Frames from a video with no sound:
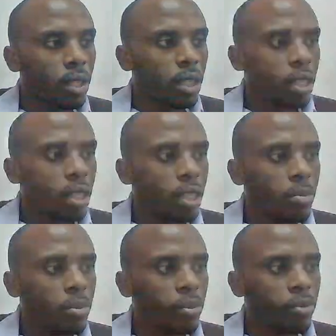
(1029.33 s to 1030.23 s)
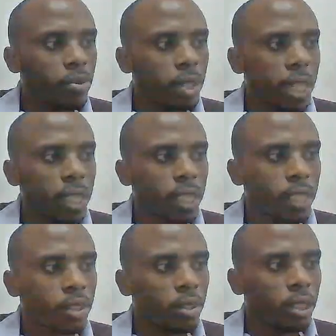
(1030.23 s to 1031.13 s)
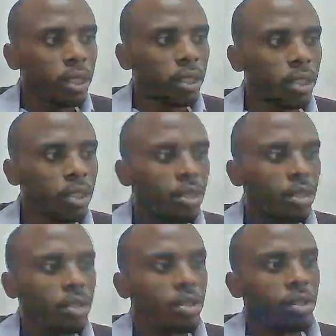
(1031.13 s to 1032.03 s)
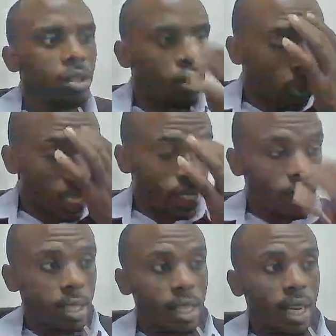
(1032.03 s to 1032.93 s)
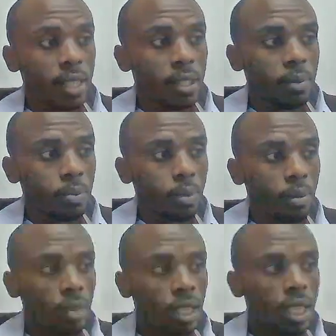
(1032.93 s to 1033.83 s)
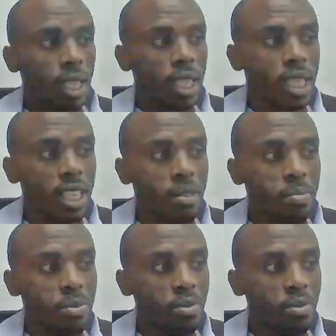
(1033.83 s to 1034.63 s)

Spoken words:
the remove directory. You can see that the remove